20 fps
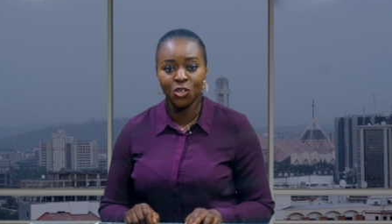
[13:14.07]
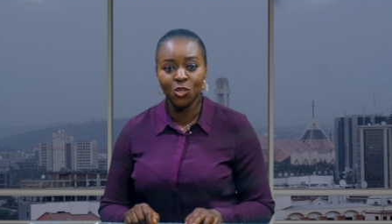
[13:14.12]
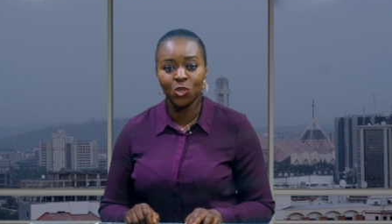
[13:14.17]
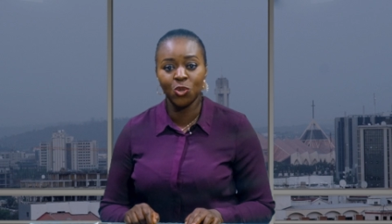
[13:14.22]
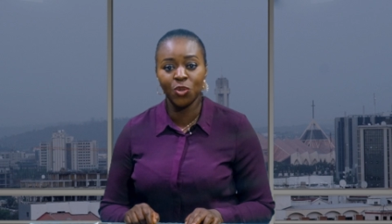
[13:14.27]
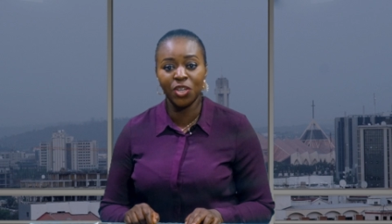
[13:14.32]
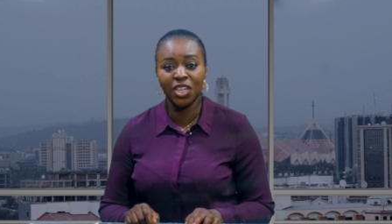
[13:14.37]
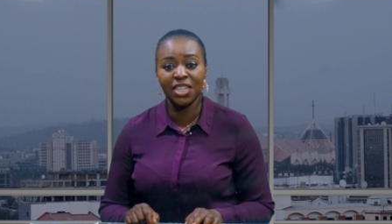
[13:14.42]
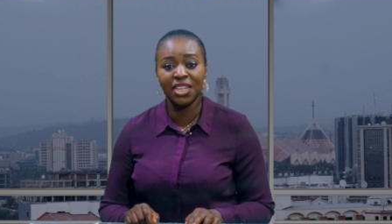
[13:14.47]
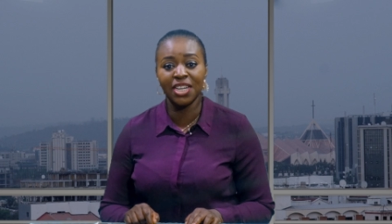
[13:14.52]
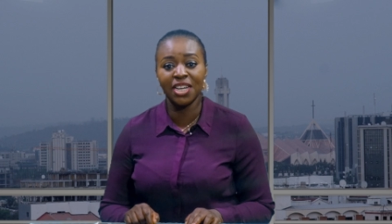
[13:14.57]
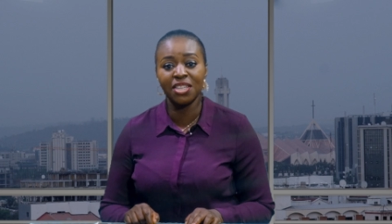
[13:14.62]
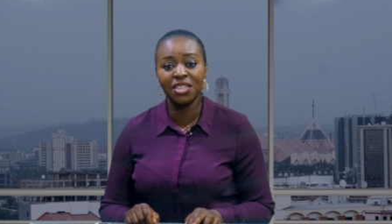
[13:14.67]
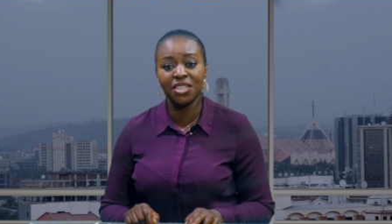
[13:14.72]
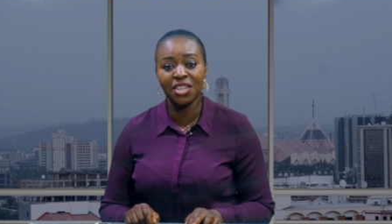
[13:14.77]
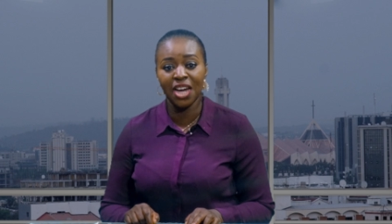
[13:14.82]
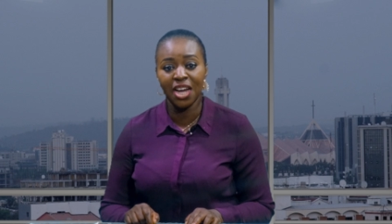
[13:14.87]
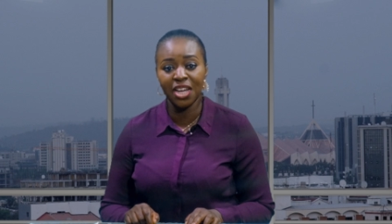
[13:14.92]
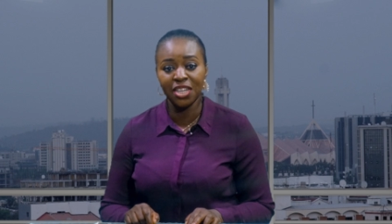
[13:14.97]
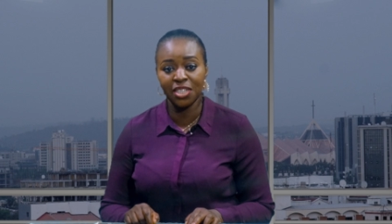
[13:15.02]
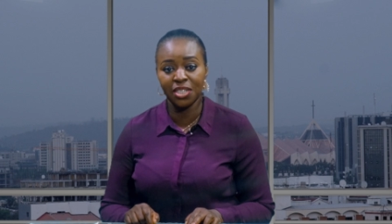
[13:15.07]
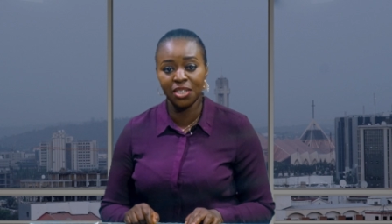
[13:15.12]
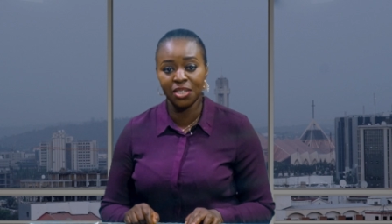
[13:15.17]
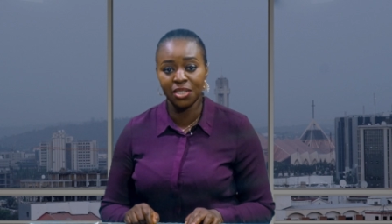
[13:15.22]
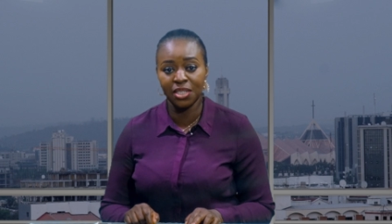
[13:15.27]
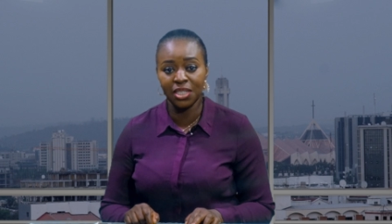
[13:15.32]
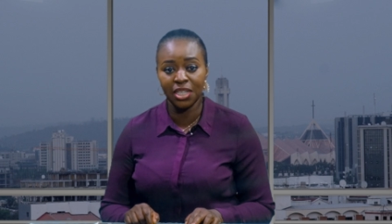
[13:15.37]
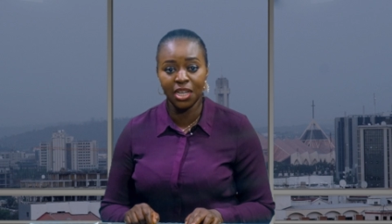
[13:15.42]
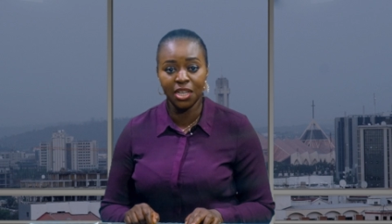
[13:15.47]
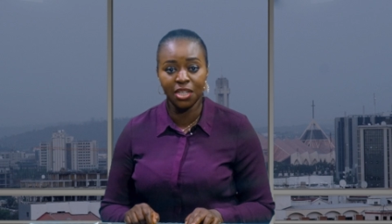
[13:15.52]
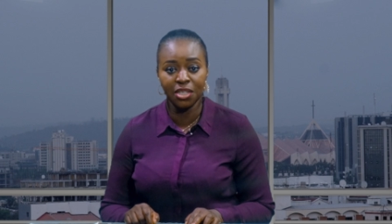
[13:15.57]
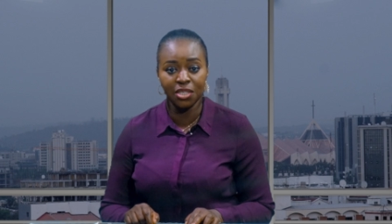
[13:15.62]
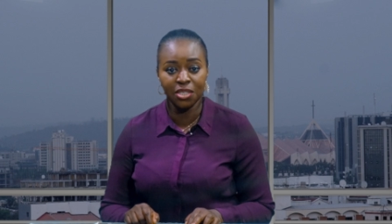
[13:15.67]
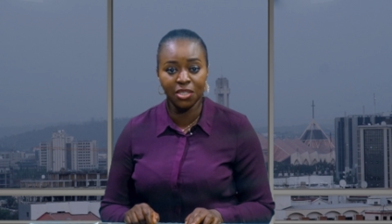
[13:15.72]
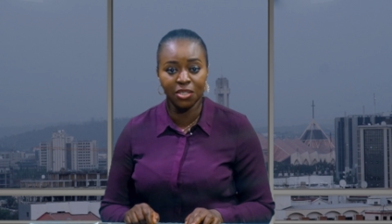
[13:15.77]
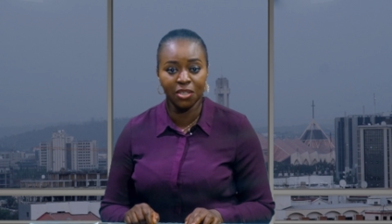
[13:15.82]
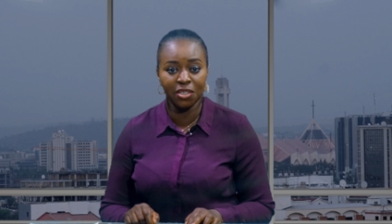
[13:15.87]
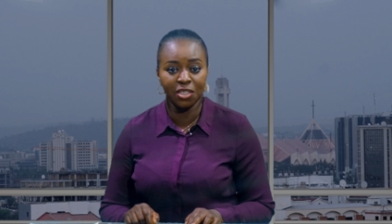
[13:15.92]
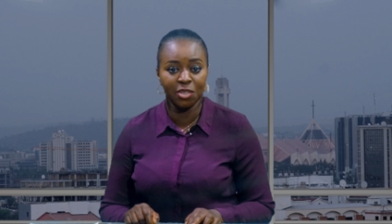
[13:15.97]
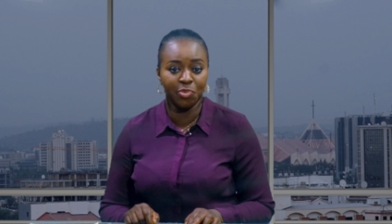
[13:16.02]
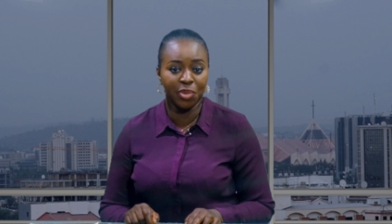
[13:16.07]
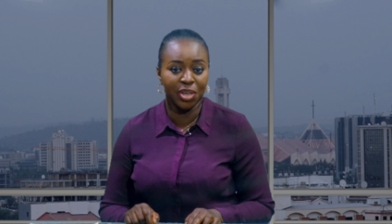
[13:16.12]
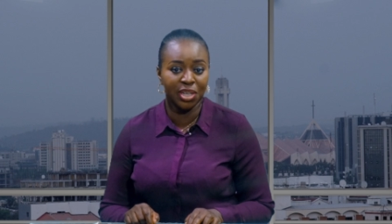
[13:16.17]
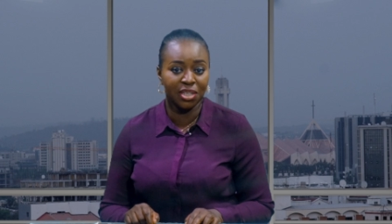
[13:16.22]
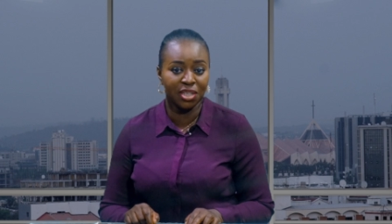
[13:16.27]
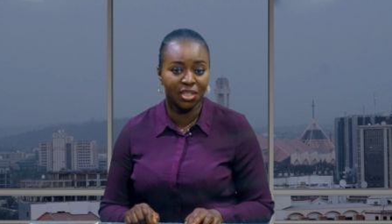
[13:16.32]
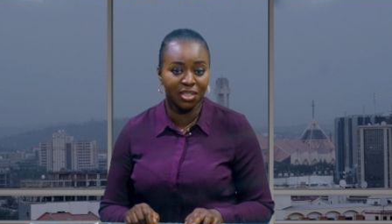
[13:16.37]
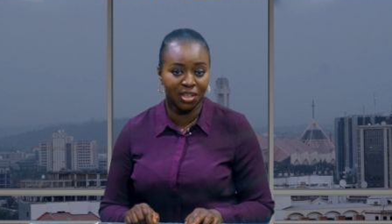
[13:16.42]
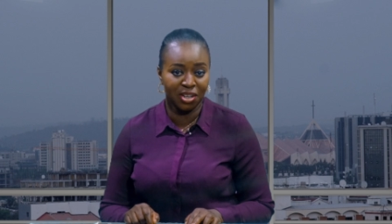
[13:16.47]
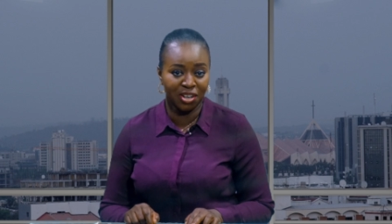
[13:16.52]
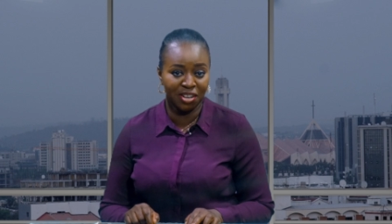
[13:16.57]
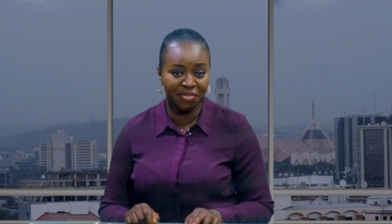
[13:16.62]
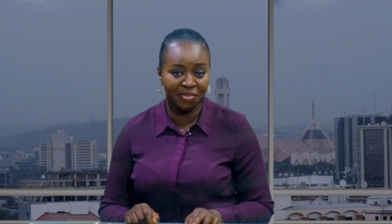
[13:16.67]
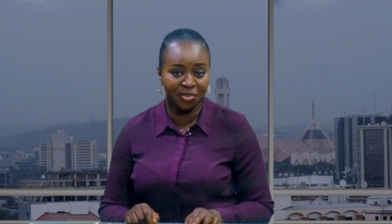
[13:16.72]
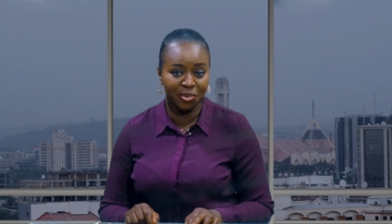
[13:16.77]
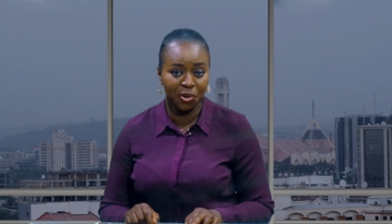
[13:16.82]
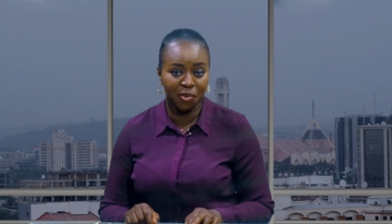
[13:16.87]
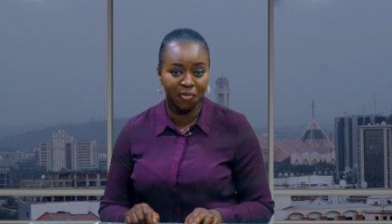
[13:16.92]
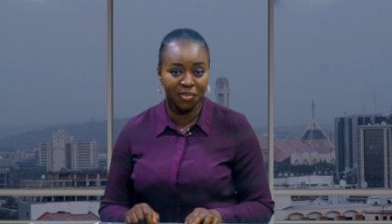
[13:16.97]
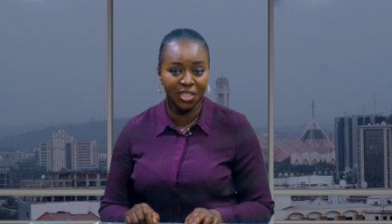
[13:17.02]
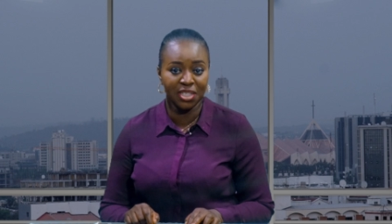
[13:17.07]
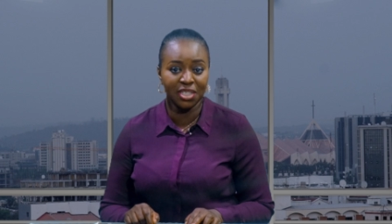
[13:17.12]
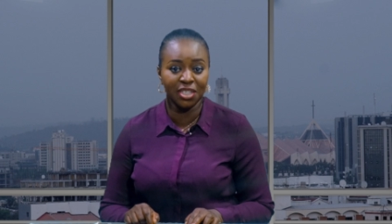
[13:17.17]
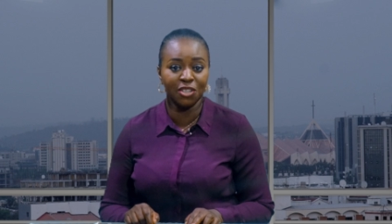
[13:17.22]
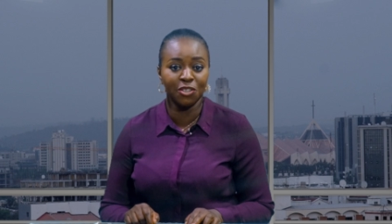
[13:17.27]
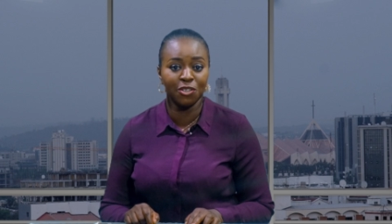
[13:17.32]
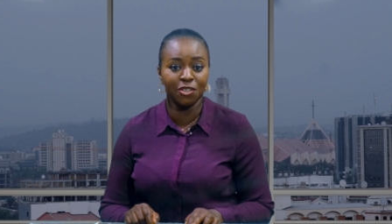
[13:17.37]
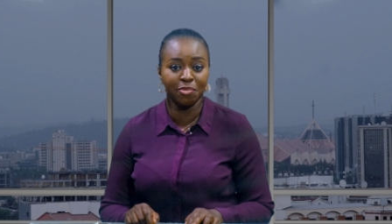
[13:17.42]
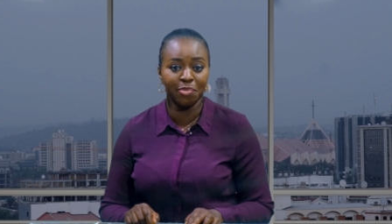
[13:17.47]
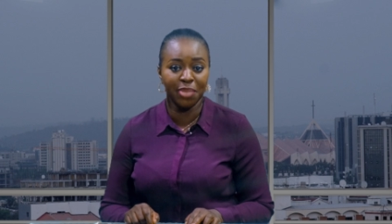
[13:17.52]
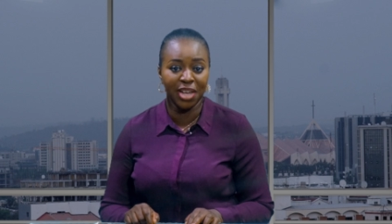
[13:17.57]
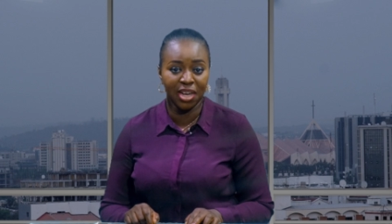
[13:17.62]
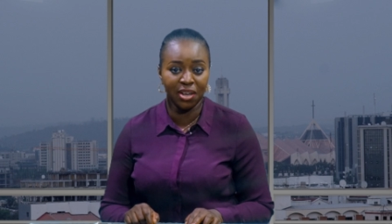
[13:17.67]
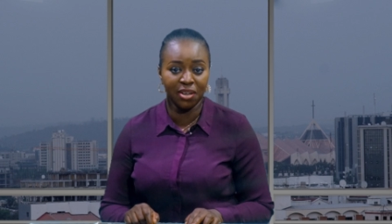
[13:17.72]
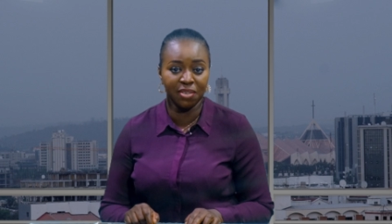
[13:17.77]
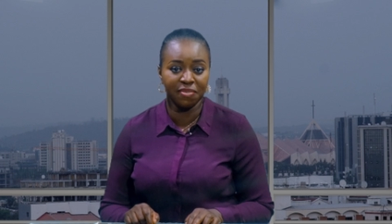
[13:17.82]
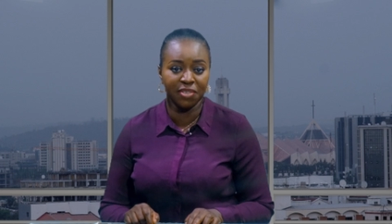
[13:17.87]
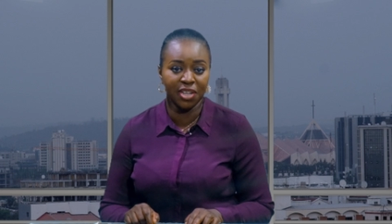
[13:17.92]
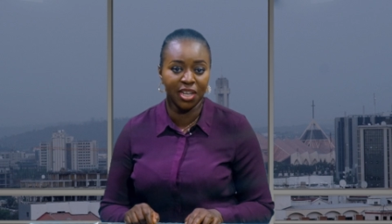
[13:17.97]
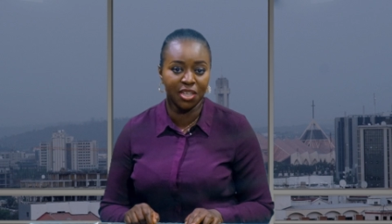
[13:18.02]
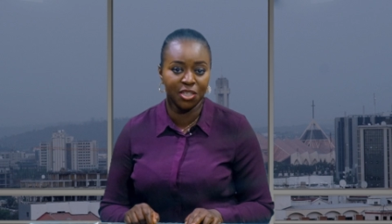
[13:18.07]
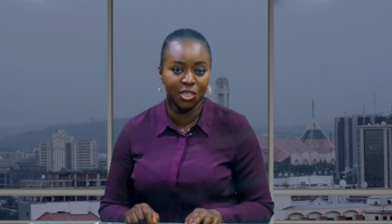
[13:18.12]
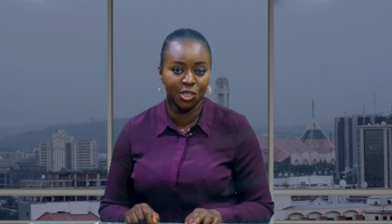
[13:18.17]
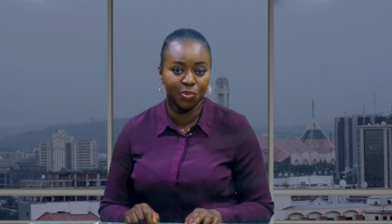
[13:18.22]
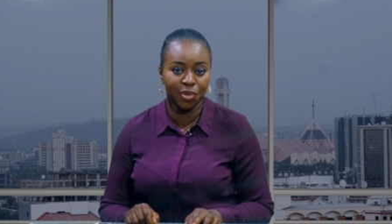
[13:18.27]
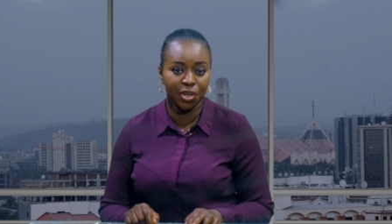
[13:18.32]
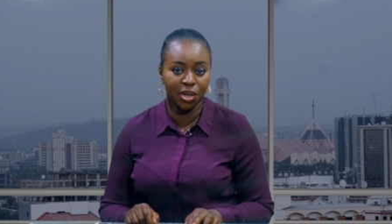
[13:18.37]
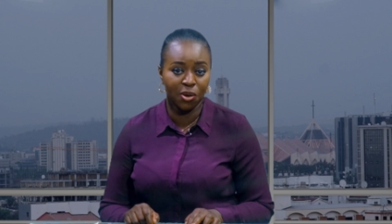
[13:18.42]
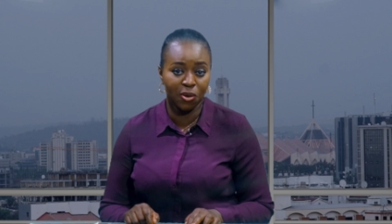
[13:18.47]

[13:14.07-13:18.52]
to either charge the detained suspended governor of the Central Bank of Nigeria,